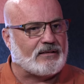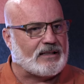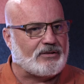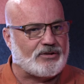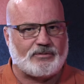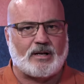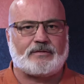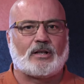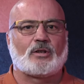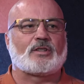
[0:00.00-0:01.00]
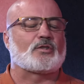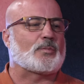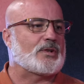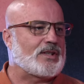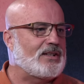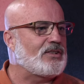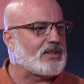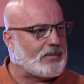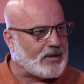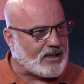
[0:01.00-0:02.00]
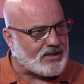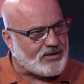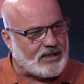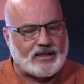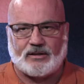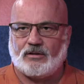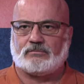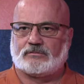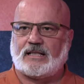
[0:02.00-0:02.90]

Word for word: like, if I look at those percentages, am I going to see like, oh,